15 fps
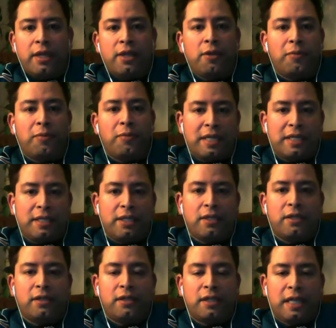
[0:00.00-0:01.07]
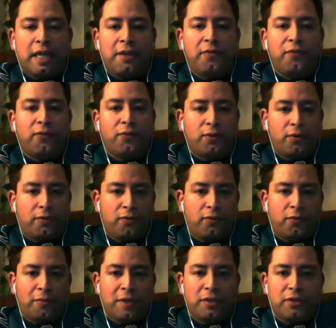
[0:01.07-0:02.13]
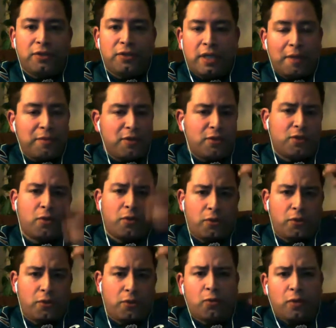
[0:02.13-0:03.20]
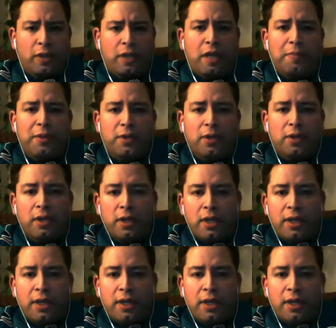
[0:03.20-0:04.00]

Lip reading: Bleeding Teal, again for mentioning. I'm just scrolling up here.